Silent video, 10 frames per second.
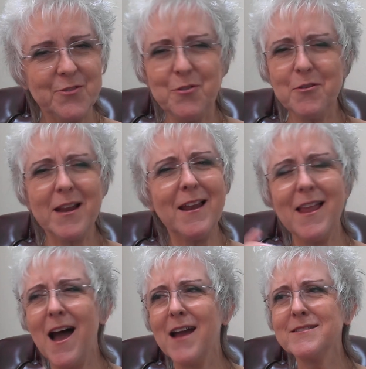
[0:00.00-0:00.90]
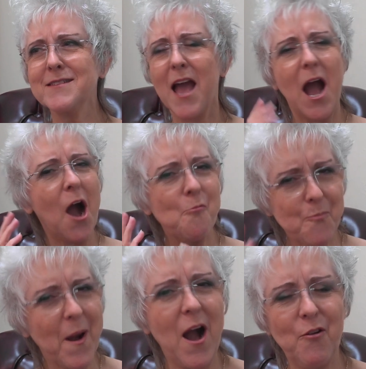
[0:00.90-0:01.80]
Do you realize how
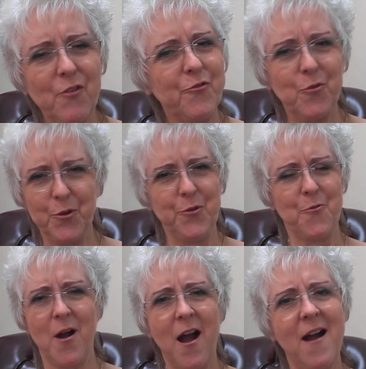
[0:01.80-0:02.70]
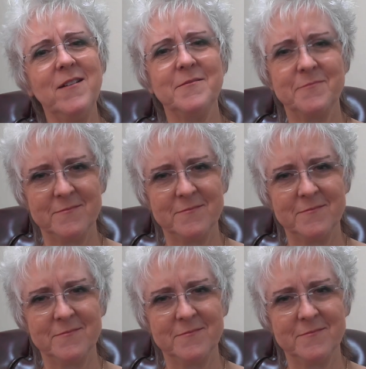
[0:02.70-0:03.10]
powerful you are?